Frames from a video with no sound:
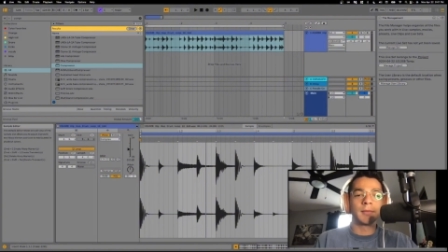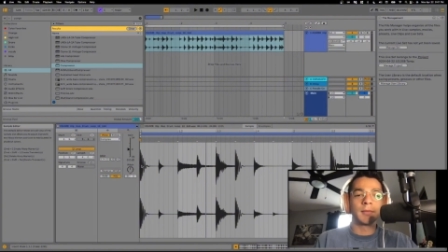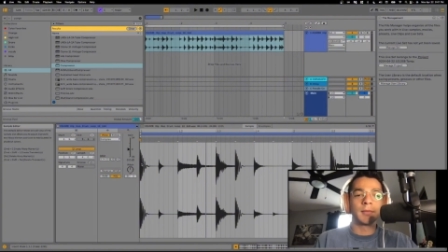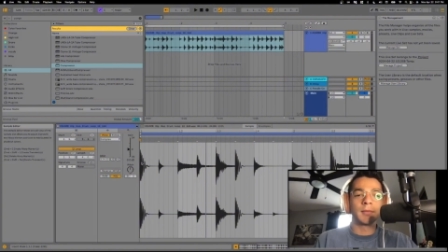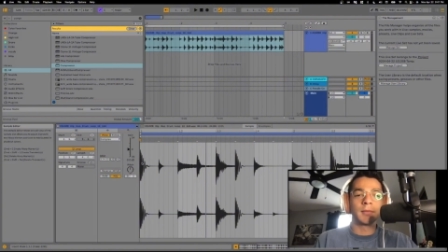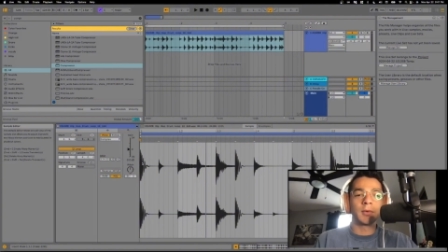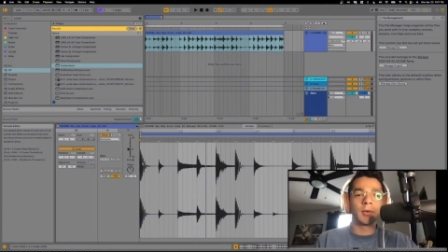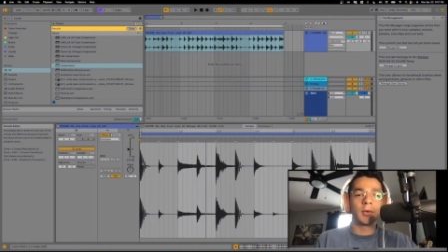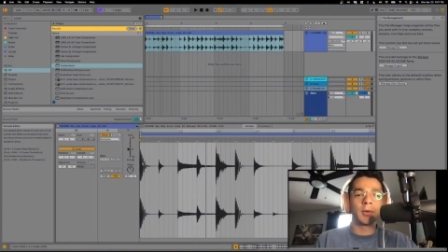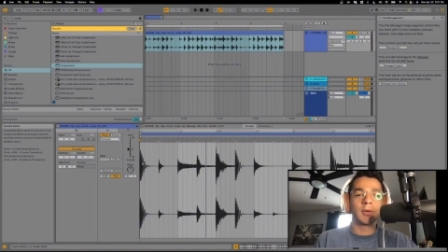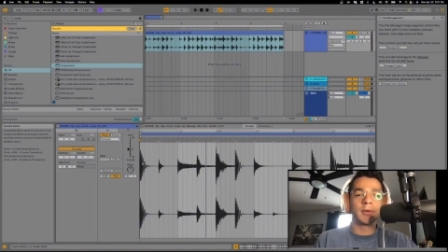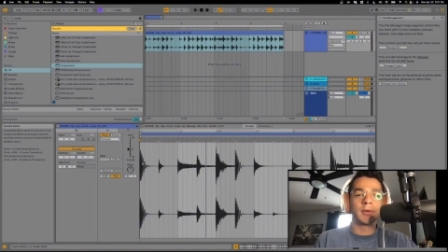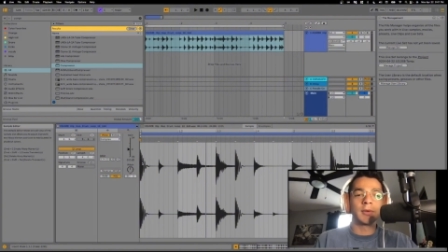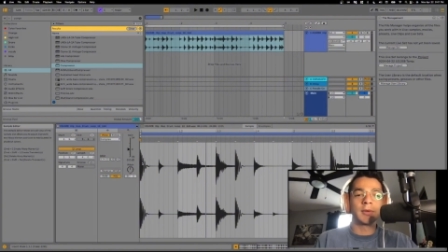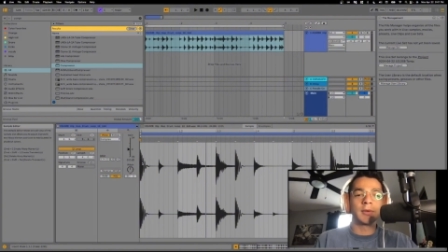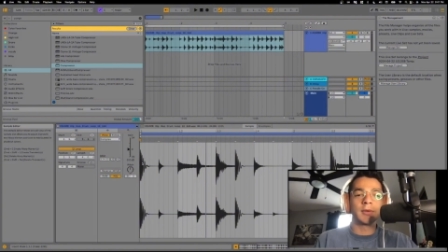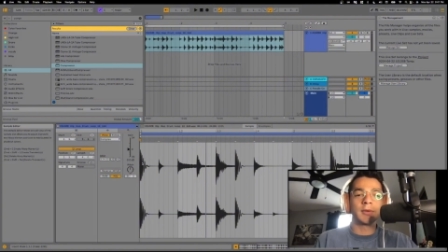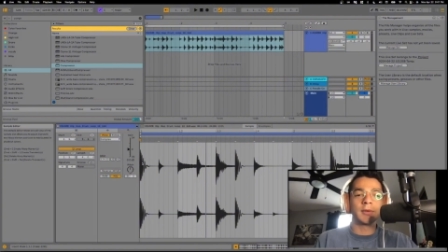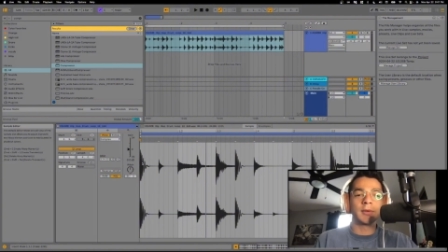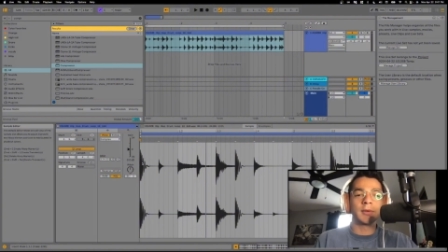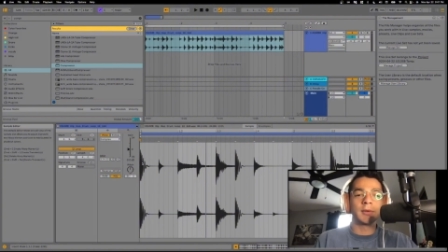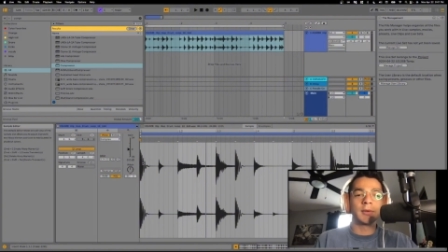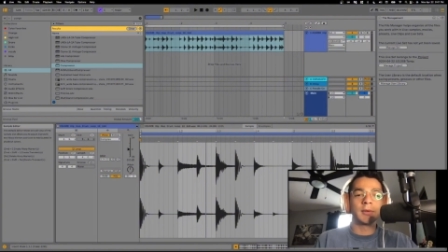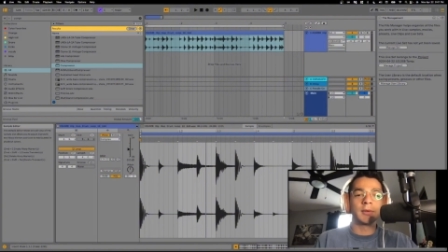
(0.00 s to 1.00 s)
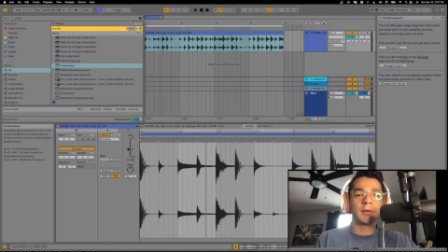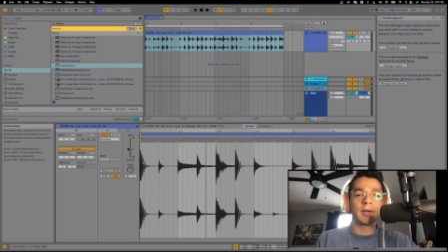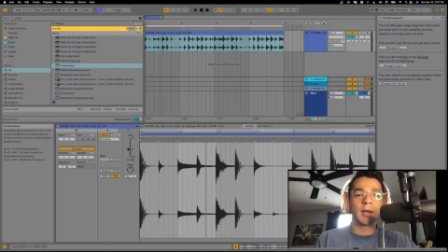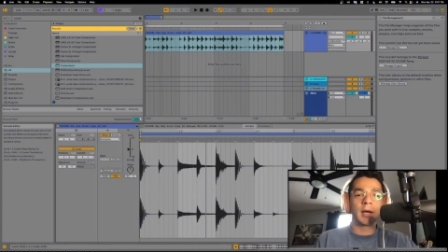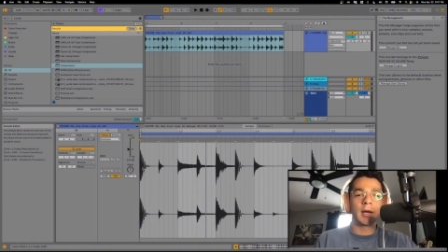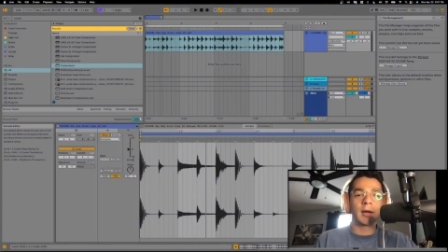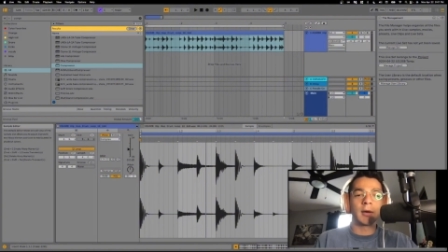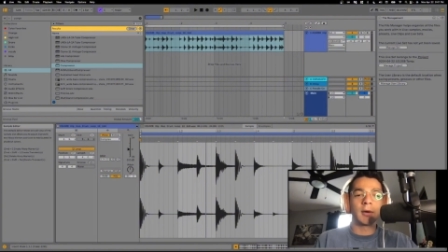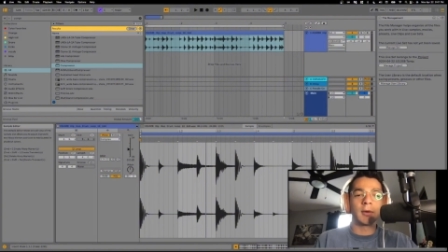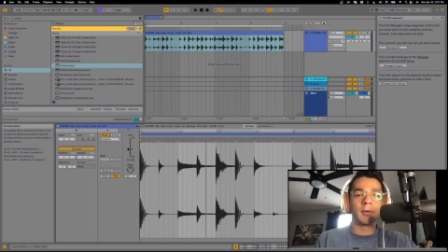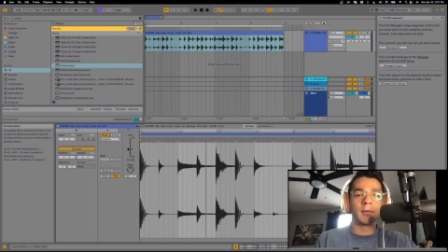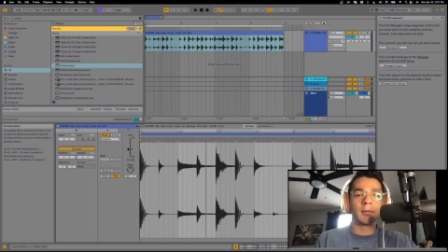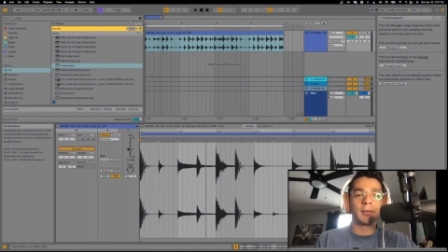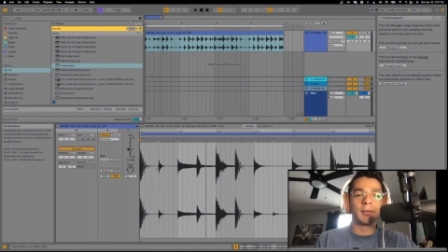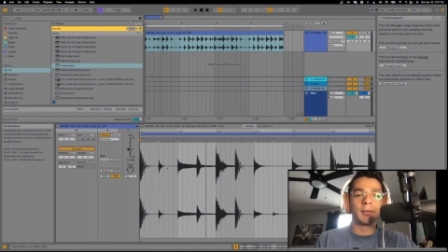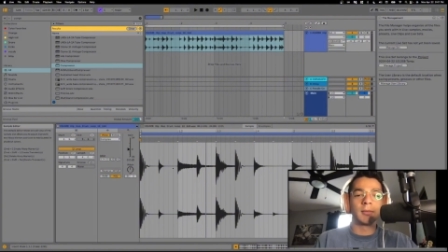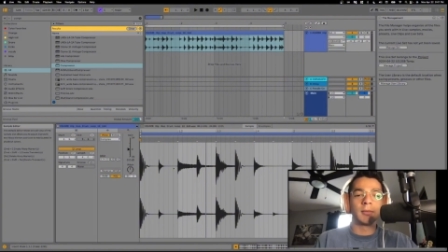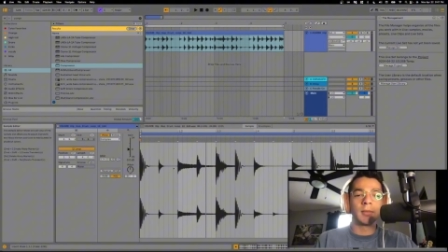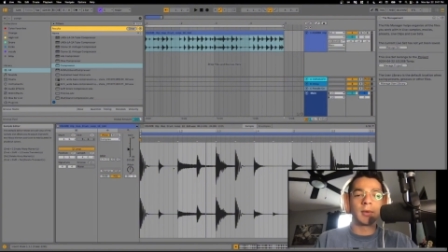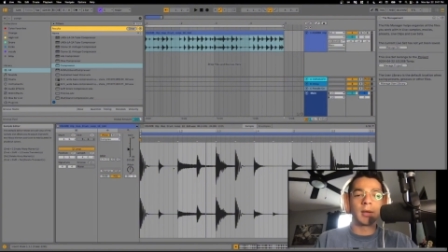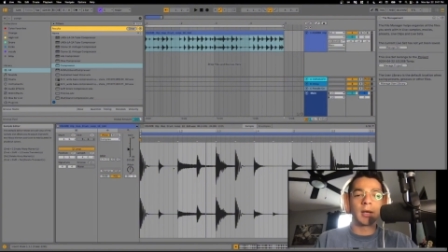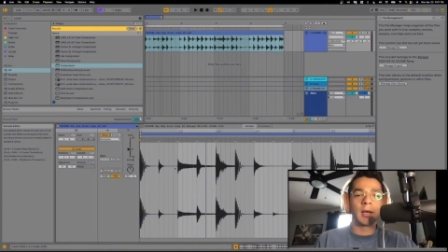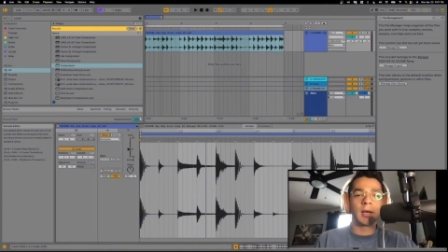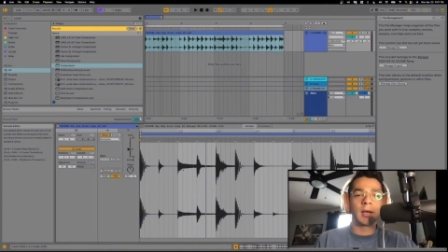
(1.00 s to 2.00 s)
noises down
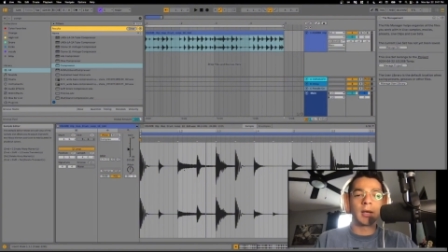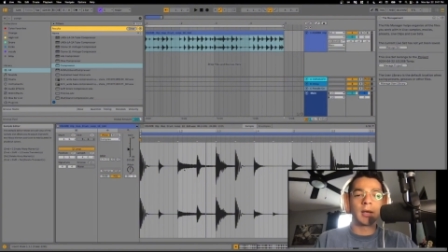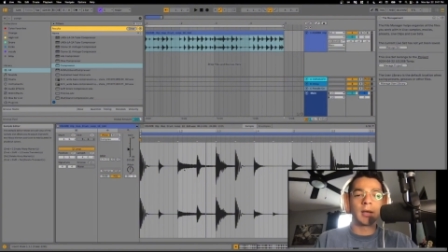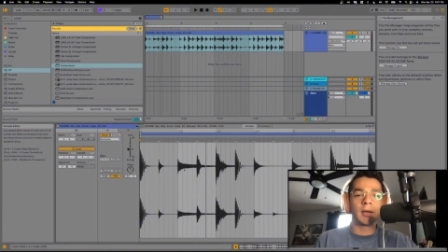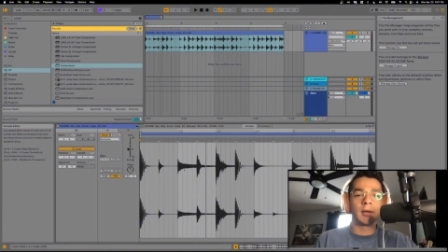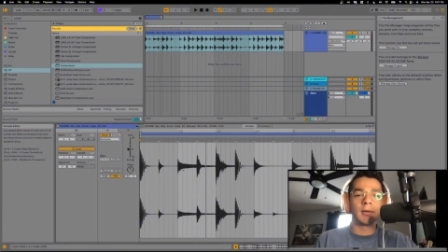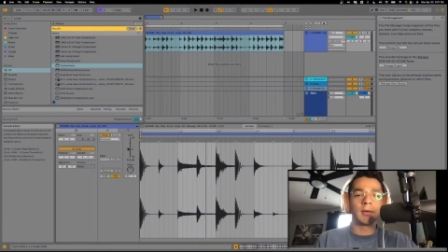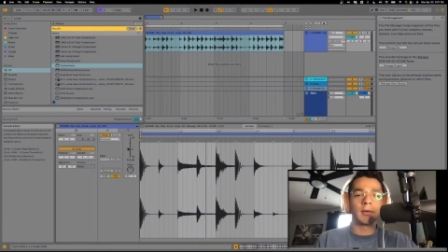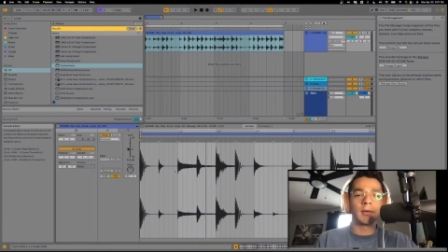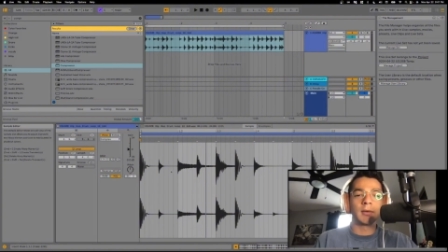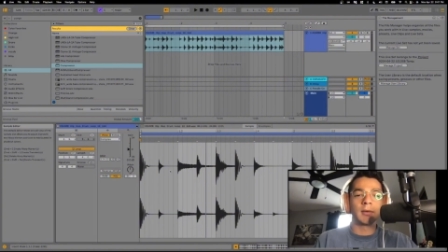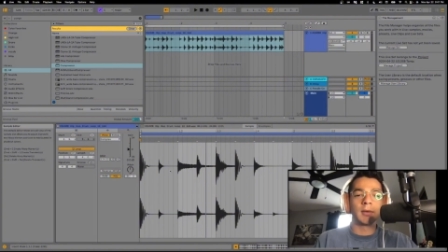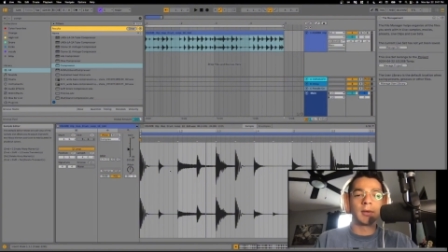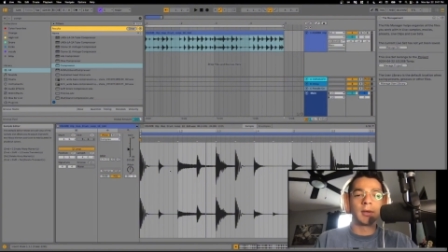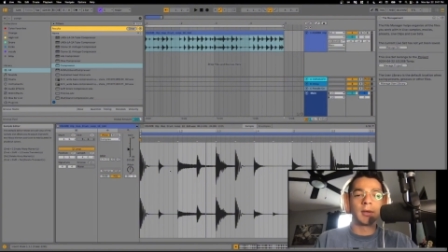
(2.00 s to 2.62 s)
and